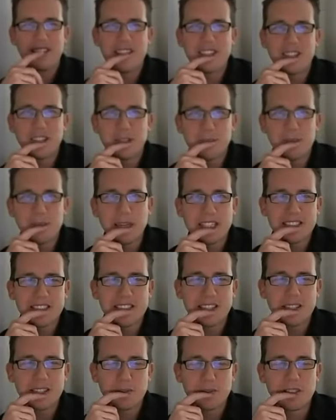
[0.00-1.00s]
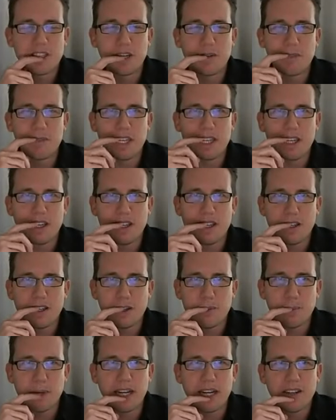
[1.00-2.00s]
it does make sense. So tell me
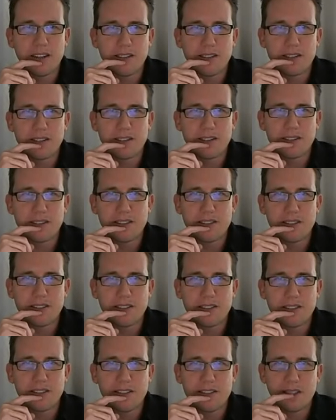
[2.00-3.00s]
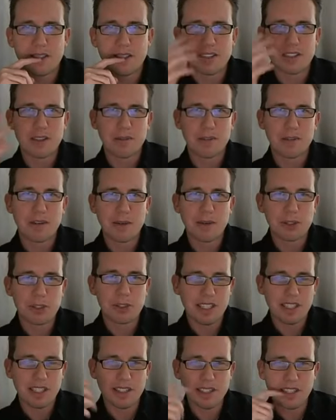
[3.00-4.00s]
about just the,
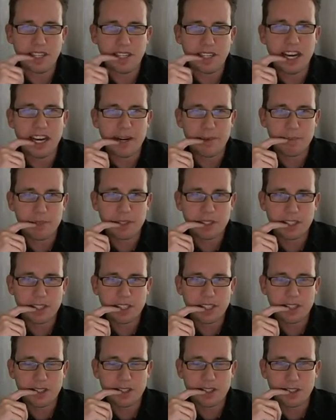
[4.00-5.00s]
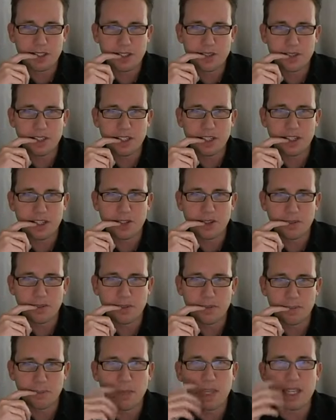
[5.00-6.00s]
I'm interested in apps because,
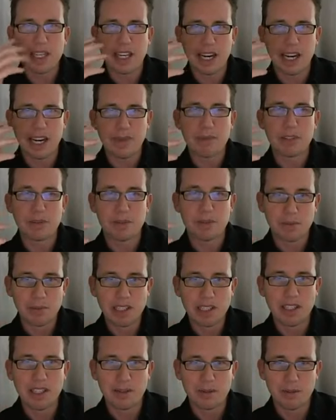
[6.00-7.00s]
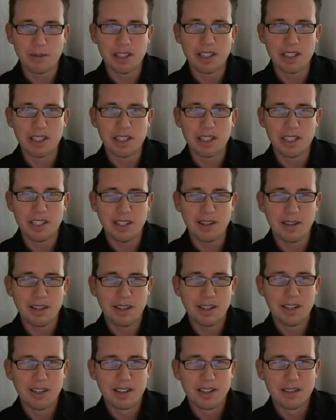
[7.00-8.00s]
you know, making apps is really,
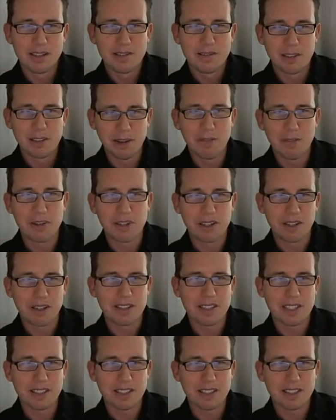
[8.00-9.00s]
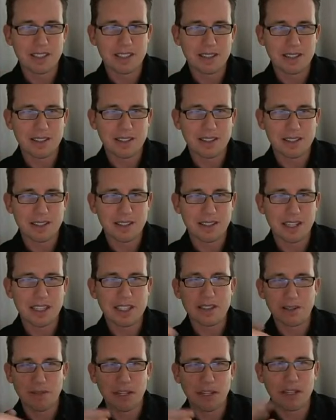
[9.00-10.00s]
really difficult, isn't it?
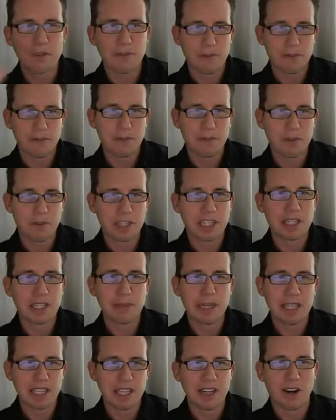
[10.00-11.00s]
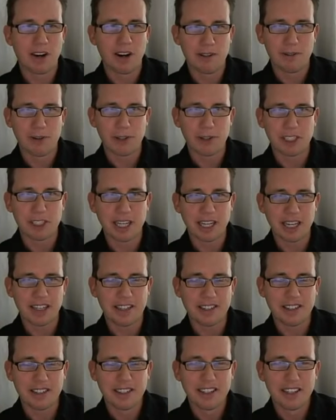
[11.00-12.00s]
Let's forget about the art for a
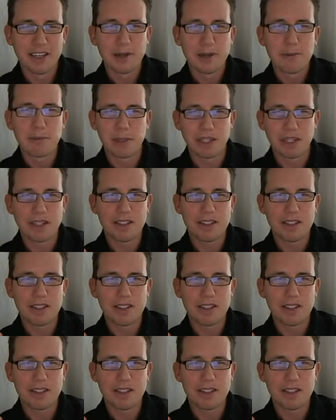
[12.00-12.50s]
second. Yeah.